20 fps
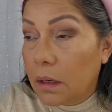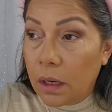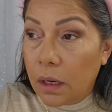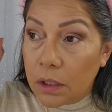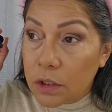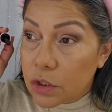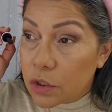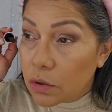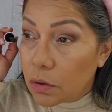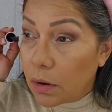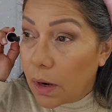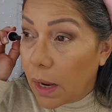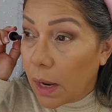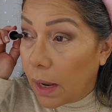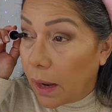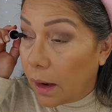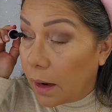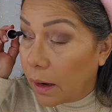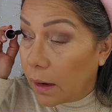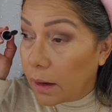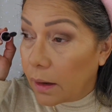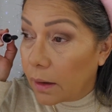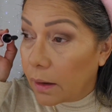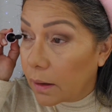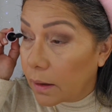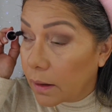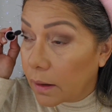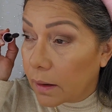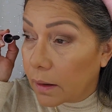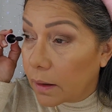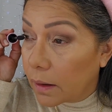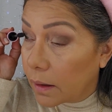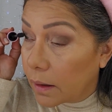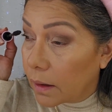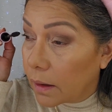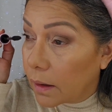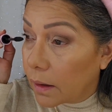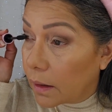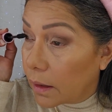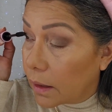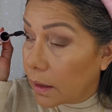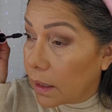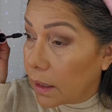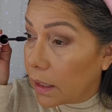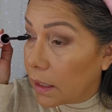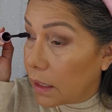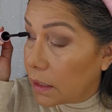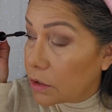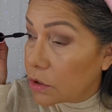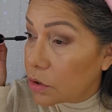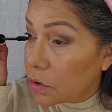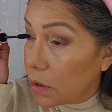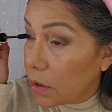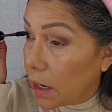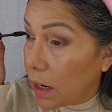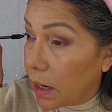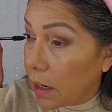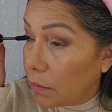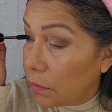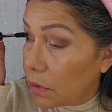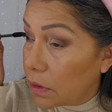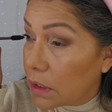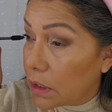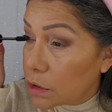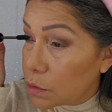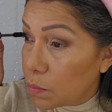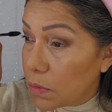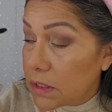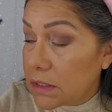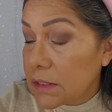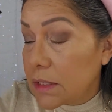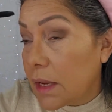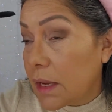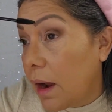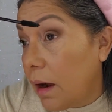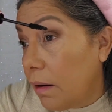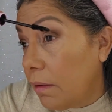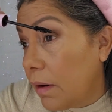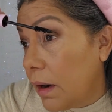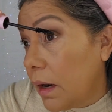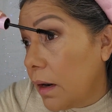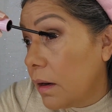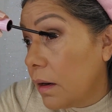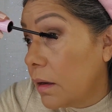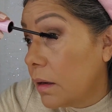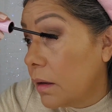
I try and I try with this mascara,